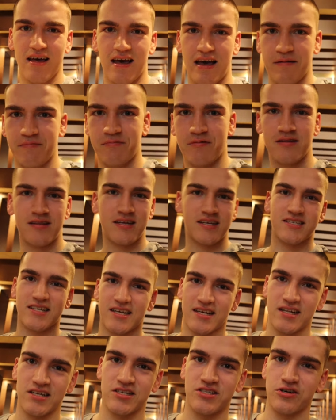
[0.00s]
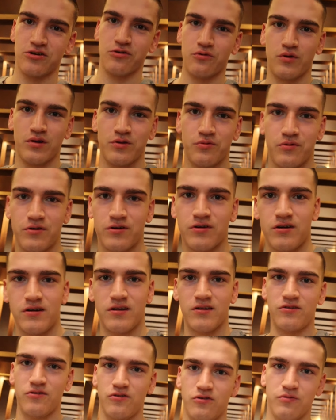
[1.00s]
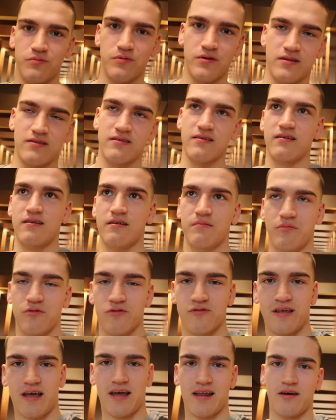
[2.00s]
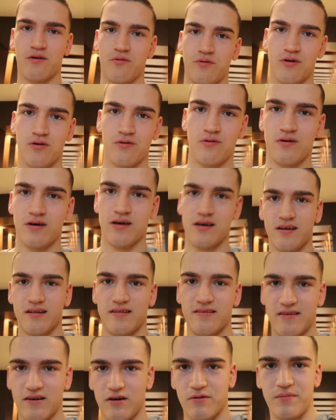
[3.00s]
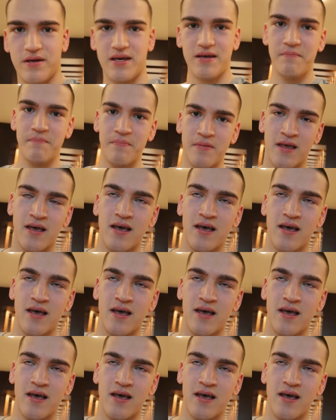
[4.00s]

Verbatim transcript: I'm not exactly sure what we're gonna do, but uh, Montana will, will uh, tell me.